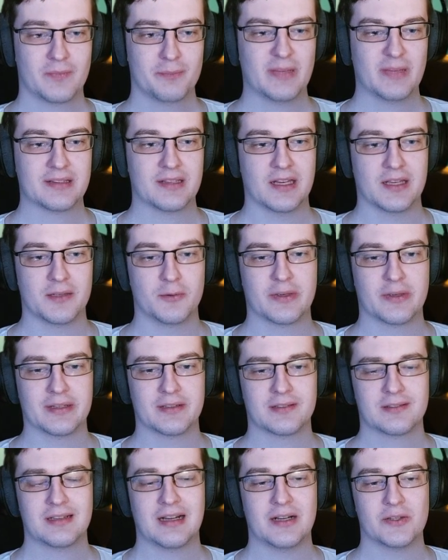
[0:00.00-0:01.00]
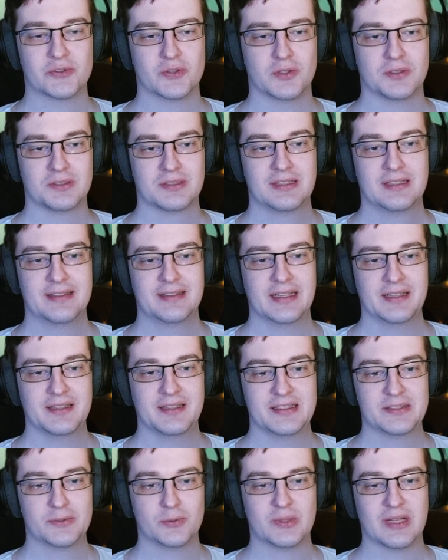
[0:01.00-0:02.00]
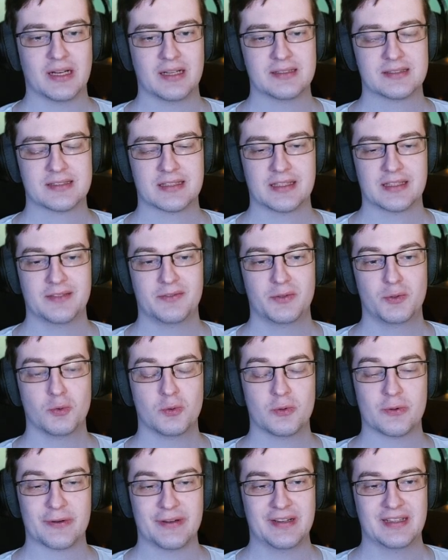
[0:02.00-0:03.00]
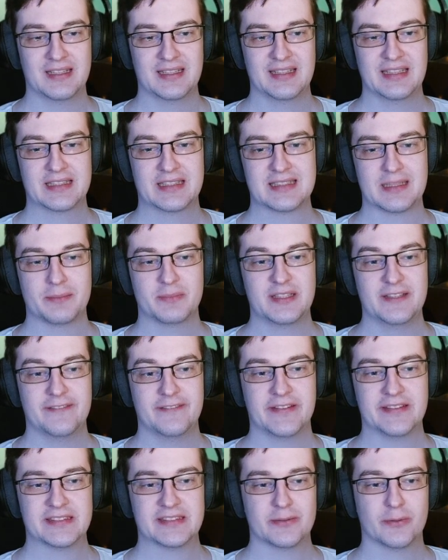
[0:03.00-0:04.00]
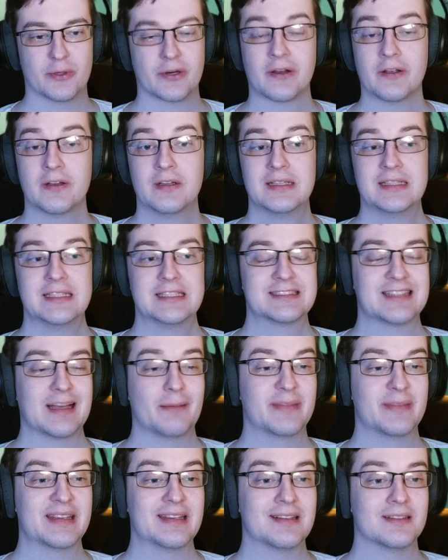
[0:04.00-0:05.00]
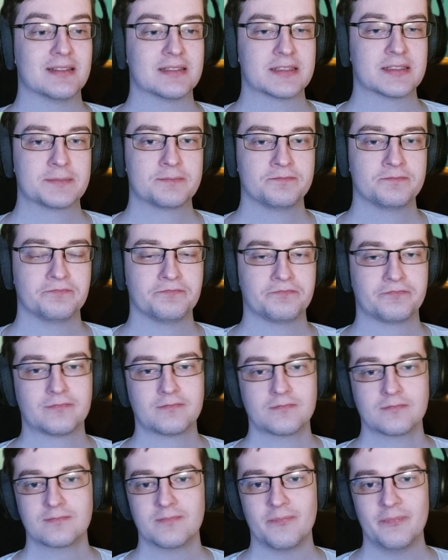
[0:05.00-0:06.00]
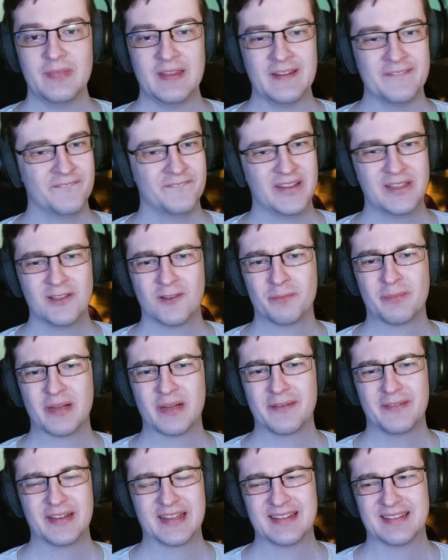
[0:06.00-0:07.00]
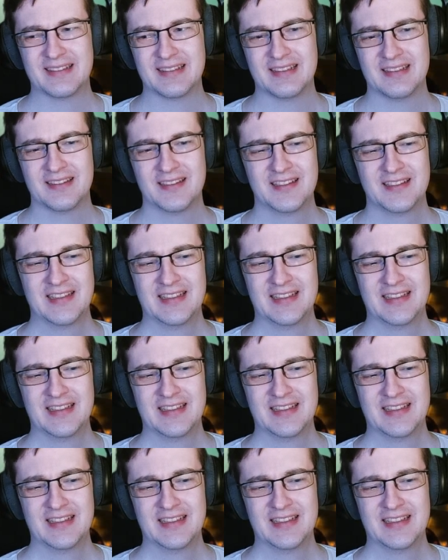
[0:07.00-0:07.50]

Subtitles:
But yeah, you can also take these two talents if you really need some defensive or something else. We don't play with kitty.